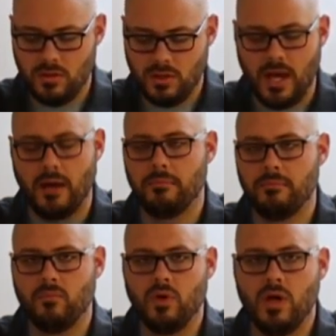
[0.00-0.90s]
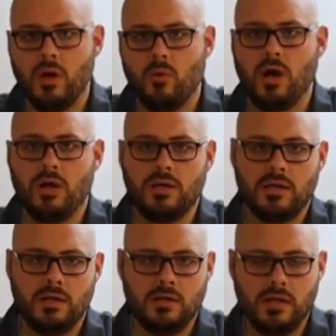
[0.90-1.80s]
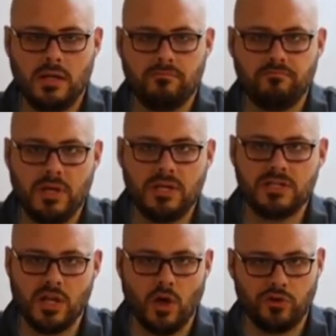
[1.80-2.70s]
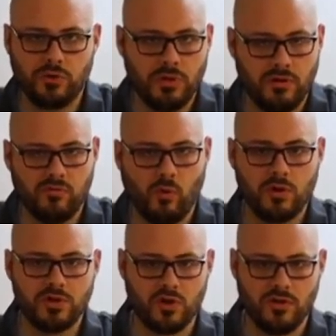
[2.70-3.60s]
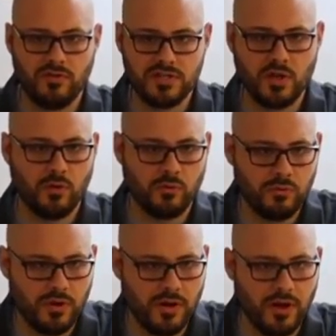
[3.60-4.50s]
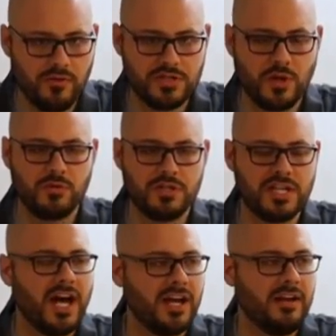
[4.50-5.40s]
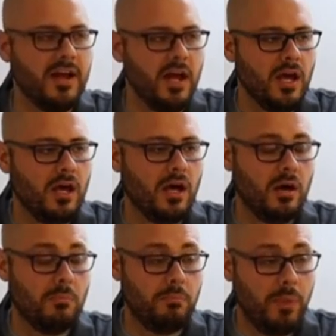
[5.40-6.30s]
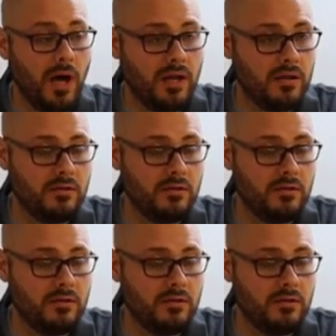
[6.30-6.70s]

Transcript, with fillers: Yeah. Well, he he is the ultimate enforcer of his own of his yeah. own design. Um, but